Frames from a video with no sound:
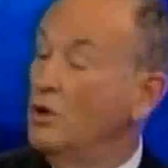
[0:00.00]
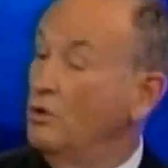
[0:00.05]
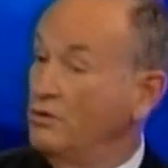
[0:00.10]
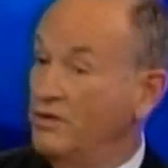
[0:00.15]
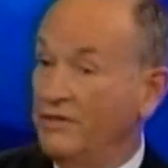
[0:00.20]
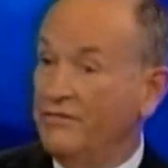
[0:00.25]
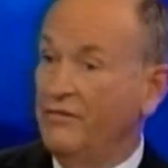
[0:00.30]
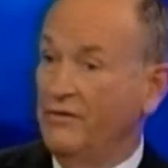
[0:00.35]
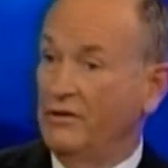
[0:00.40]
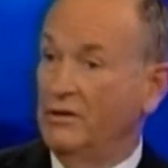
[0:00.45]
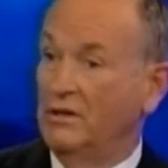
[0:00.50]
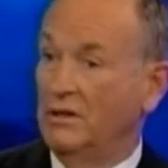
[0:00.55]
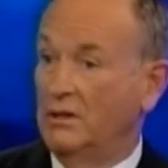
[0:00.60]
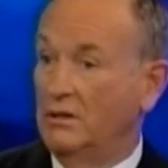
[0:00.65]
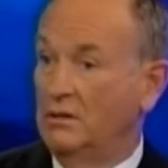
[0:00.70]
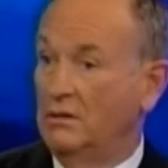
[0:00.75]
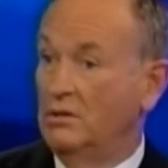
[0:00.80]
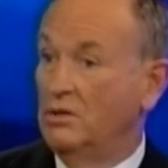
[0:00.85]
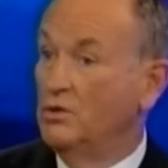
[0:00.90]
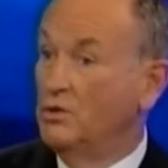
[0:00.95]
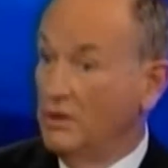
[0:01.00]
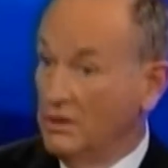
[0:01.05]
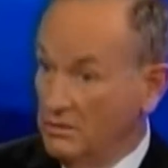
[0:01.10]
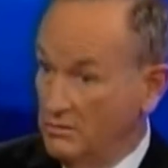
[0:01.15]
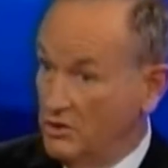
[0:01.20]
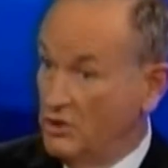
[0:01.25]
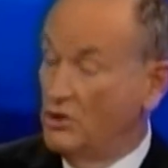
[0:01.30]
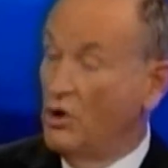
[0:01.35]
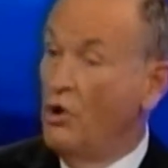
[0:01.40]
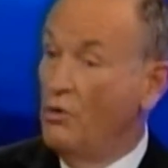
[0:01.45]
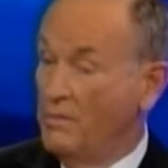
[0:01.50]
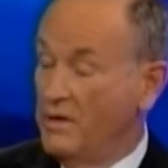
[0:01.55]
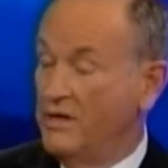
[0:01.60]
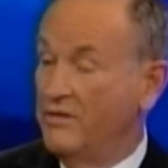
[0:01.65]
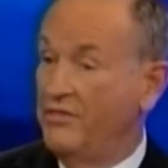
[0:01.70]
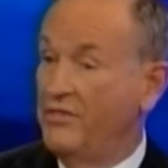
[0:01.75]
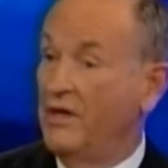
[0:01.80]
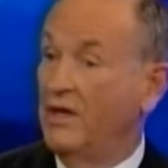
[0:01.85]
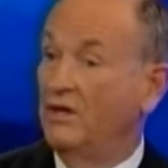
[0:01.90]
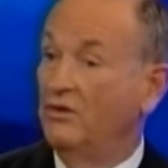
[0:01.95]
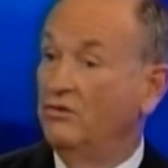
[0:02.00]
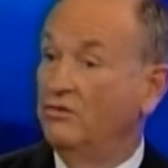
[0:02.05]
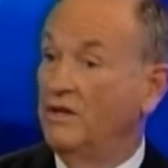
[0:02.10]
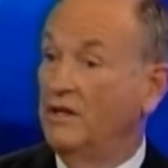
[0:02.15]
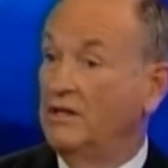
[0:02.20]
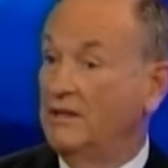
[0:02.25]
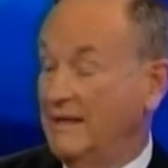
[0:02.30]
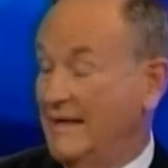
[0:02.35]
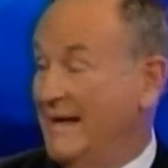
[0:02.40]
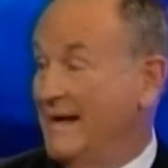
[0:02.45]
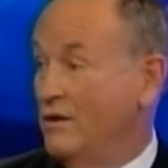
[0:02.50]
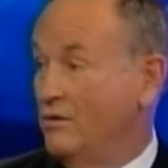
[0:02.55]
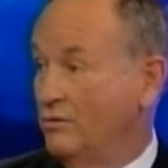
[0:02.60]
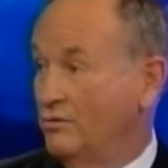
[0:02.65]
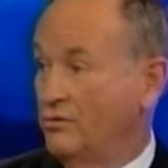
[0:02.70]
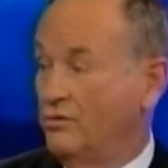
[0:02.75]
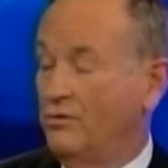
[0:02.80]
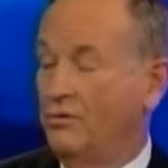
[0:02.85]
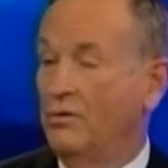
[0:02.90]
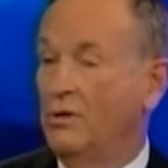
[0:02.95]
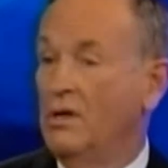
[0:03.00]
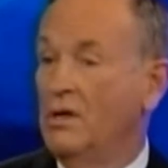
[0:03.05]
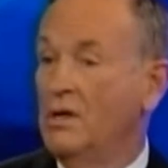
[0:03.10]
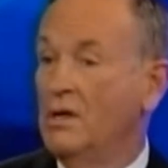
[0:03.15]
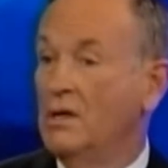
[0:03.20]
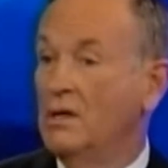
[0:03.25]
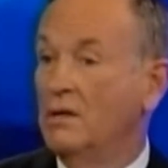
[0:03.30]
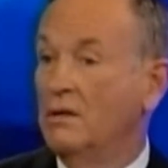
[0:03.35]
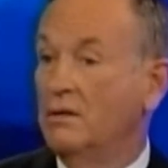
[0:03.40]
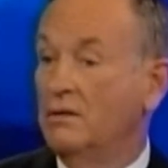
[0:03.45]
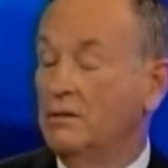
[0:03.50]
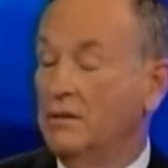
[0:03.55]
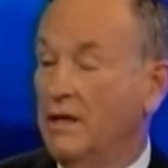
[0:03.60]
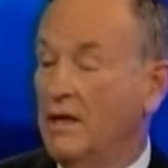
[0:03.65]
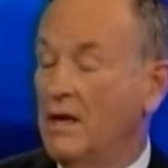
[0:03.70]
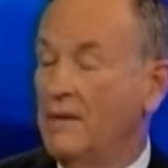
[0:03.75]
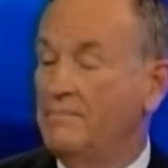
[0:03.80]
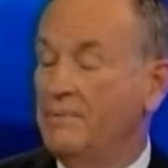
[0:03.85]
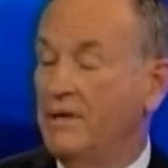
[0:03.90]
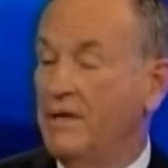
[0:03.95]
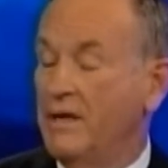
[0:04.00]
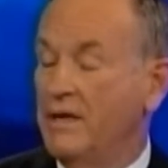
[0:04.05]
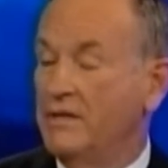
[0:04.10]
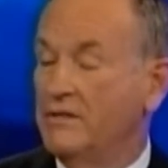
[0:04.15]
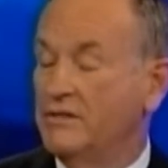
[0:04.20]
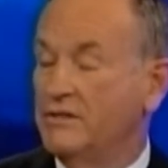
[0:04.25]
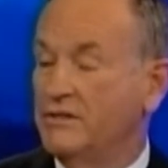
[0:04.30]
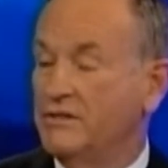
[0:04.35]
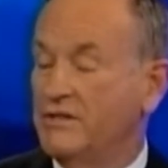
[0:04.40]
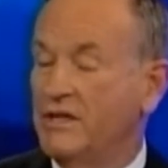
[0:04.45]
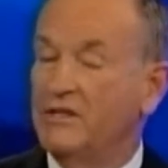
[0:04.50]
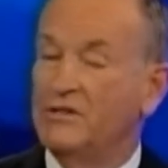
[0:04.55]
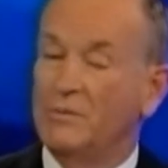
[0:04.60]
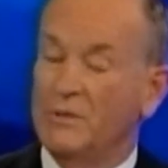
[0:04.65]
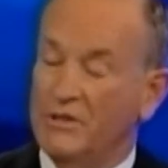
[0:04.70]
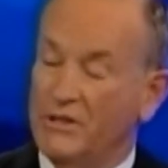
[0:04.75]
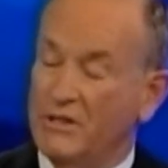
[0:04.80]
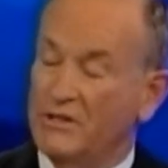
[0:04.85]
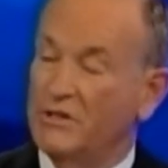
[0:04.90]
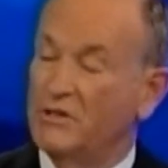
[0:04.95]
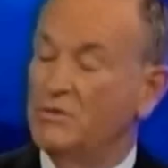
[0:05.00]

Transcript: differently. You can show me things that counter Leon Panetta's assessment that this